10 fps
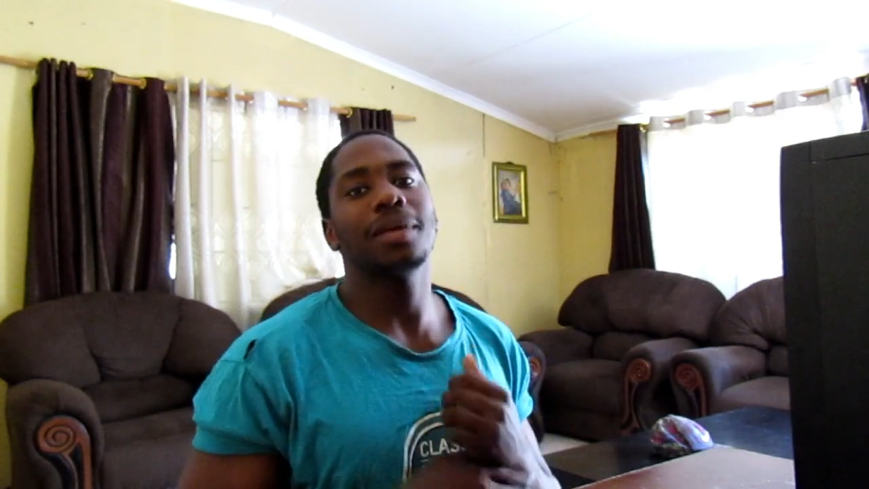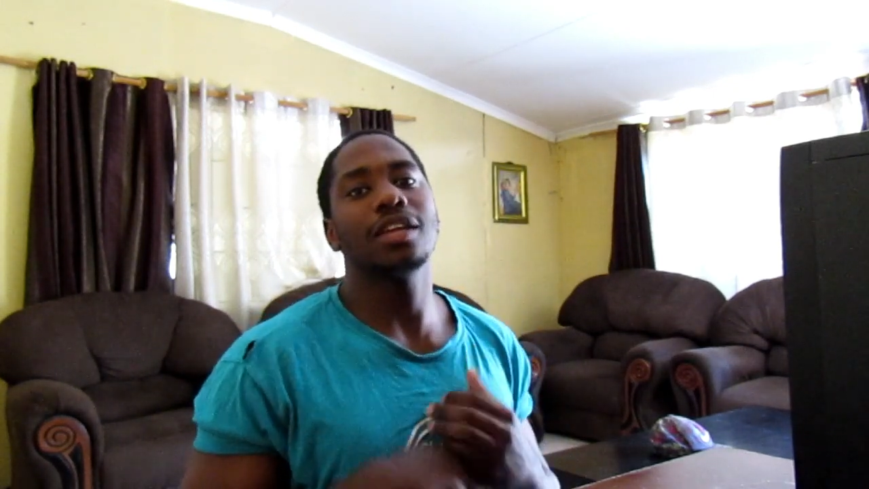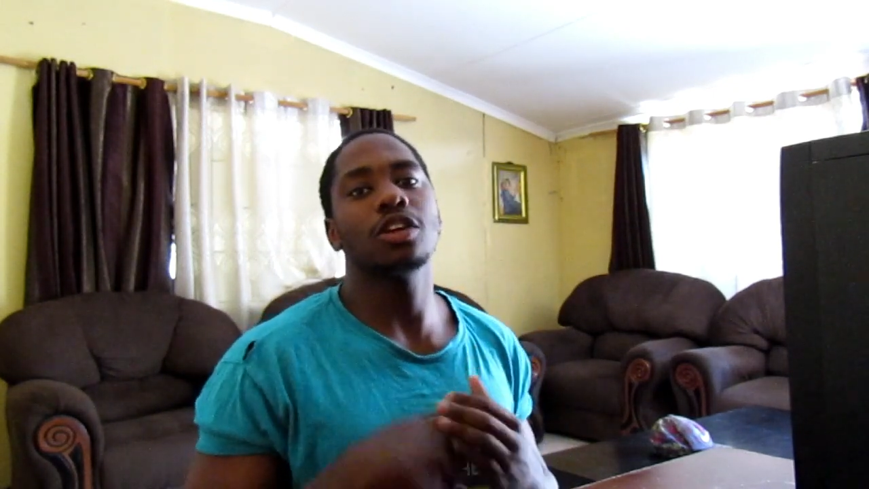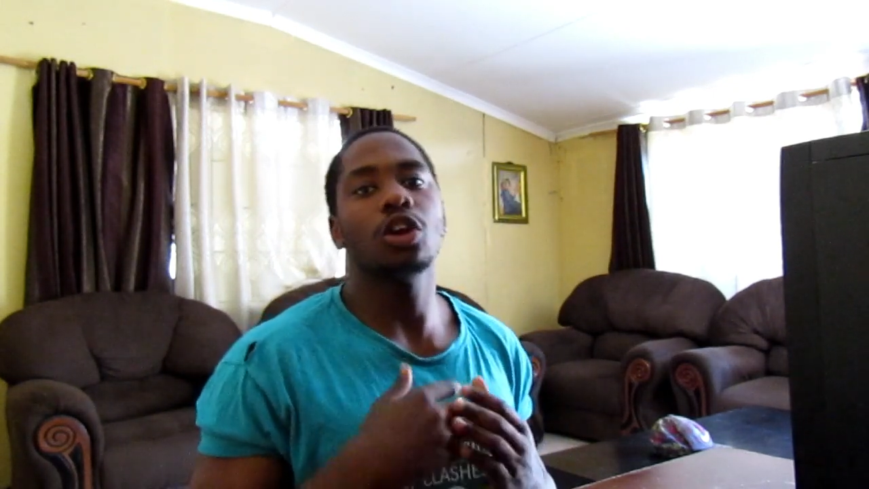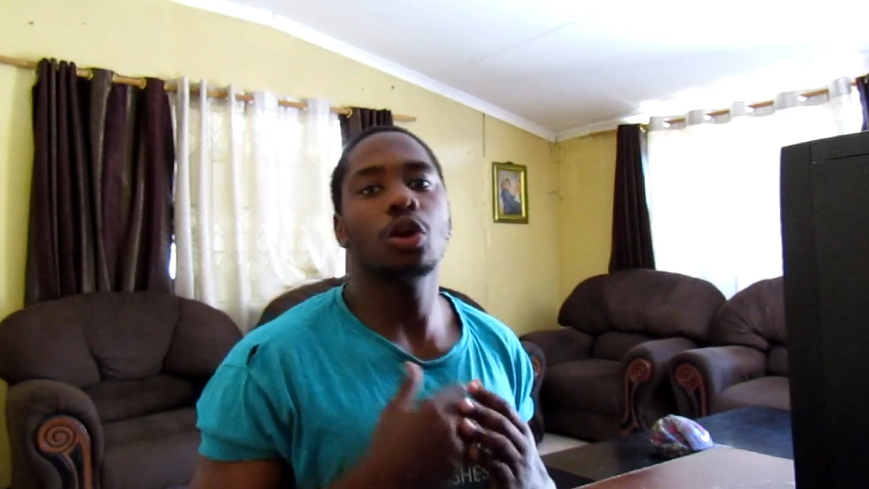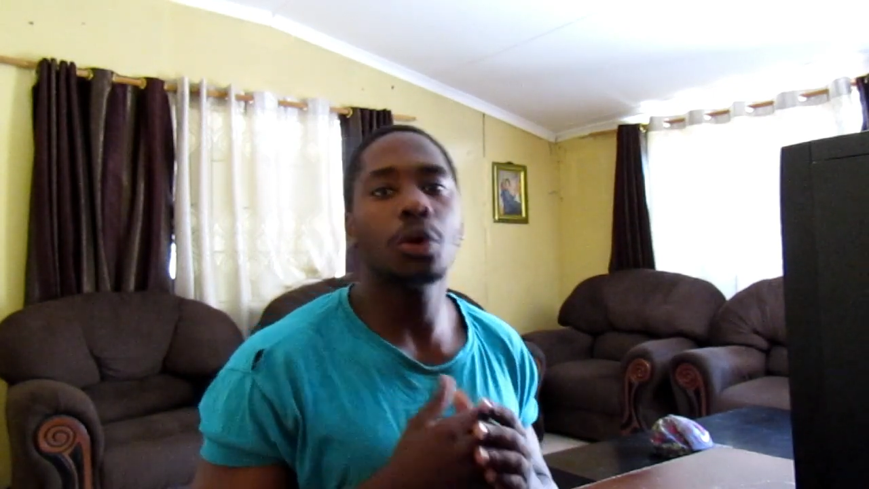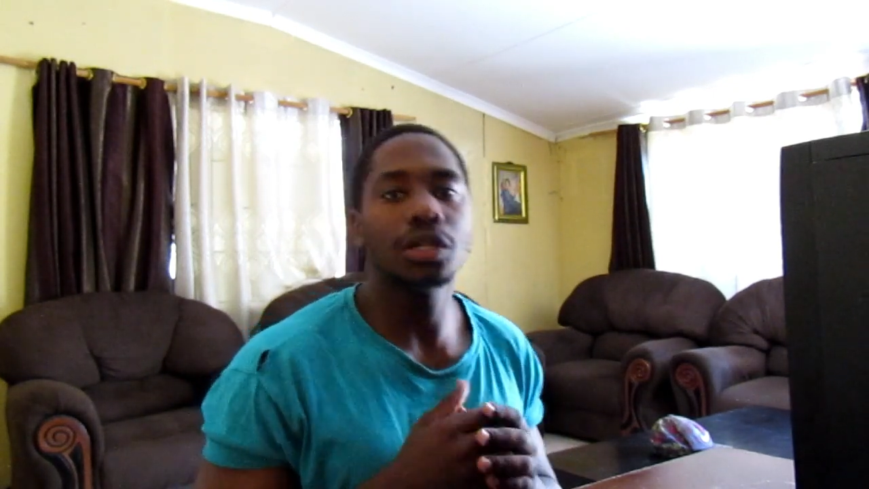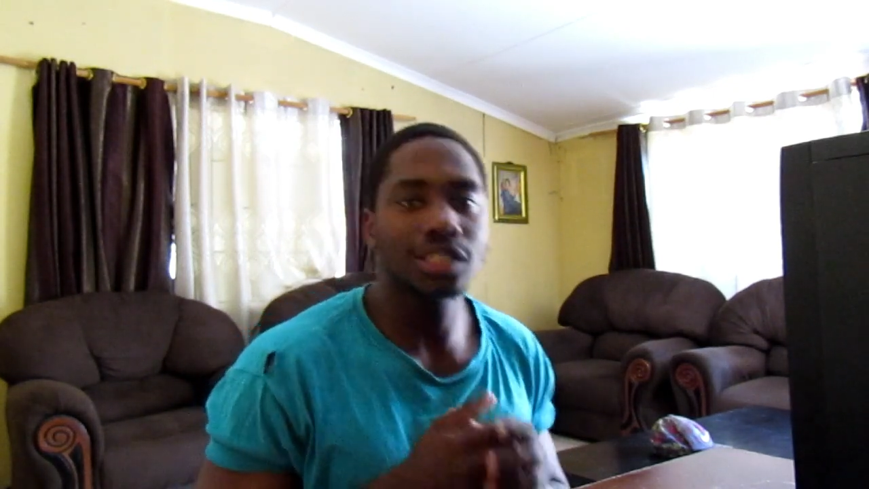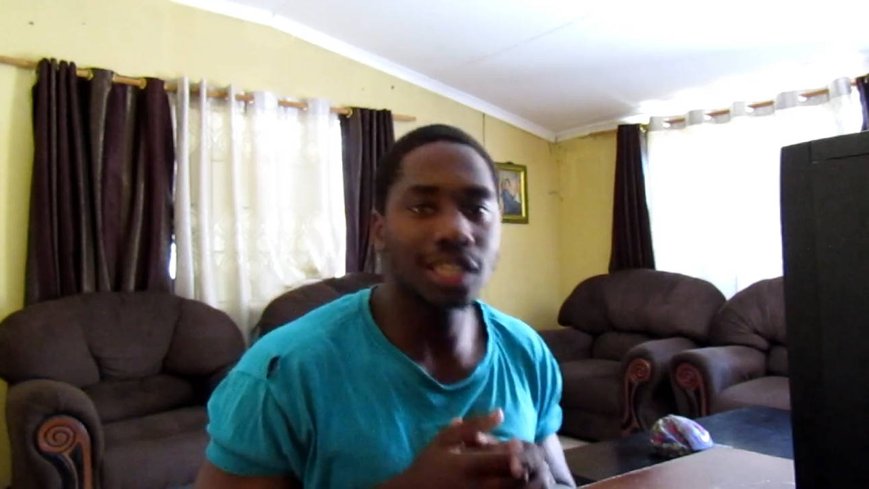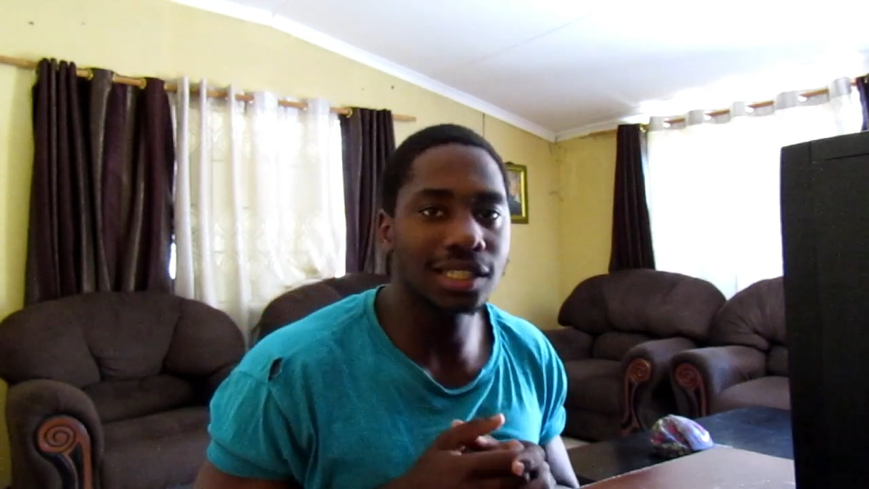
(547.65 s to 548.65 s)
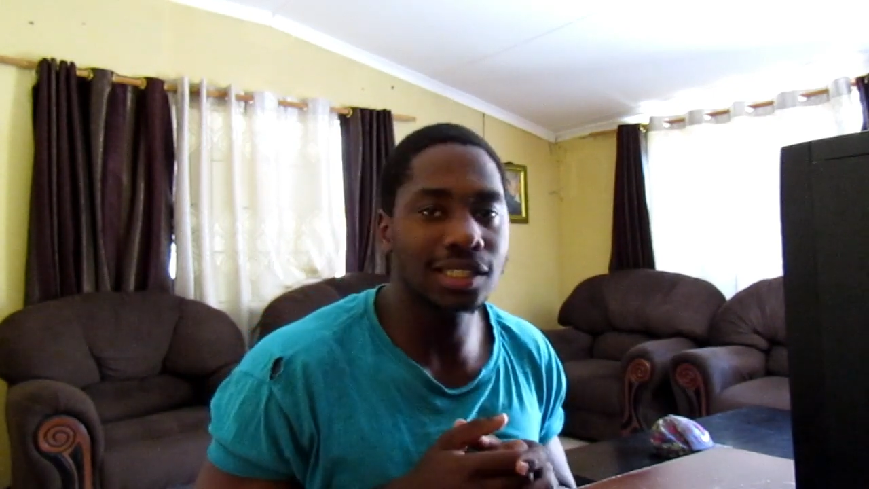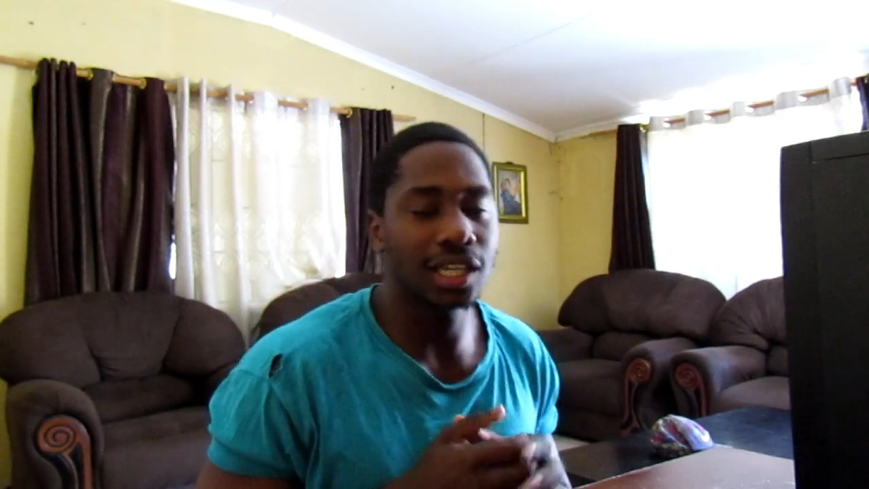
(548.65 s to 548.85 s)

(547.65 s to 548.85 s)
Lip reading: and your lower chest.